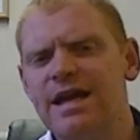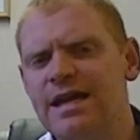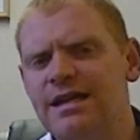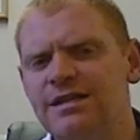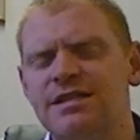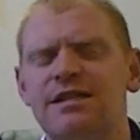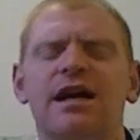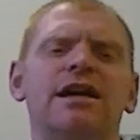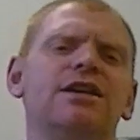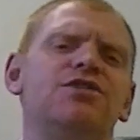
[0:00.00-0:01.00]

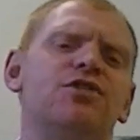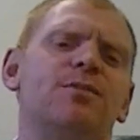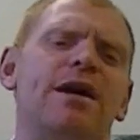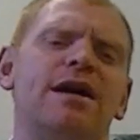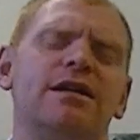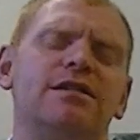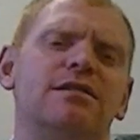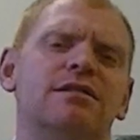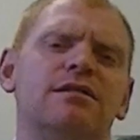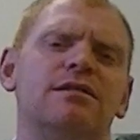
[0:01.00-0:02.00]
inside your mind
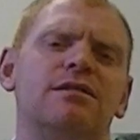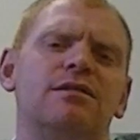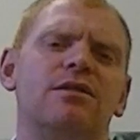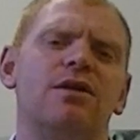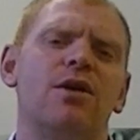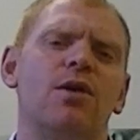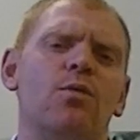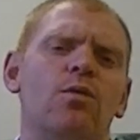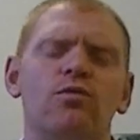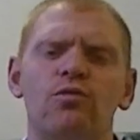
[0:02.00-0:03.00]

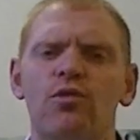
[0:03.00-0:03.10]
will